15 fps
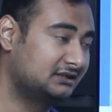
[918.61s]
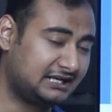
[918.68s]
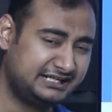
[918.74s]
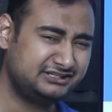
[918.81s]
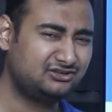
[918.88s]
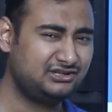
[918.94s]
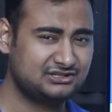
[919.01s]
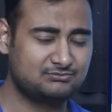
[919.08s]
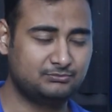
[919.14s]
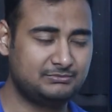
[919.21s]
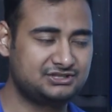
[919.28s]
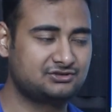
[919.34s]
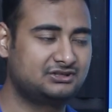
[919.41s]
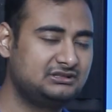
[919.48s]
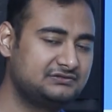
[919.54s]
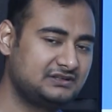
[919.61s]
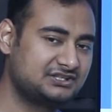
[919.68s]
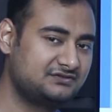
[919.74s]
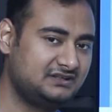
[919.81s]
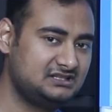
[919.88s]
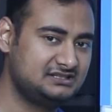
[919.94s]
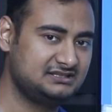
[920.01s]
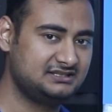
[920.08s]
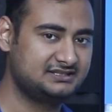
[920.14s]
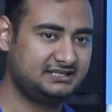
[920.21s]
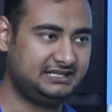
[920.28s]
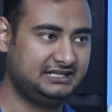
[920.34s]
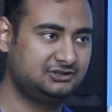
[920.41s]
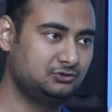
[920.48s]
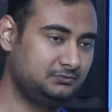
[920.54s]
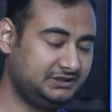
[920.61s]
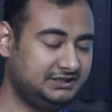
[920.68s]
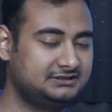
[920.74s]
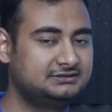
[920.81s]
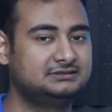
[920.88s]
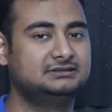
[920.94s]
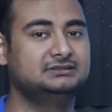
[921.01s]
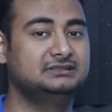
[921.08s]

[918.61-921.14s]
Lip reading: Right now, majority of HVDC is A to B.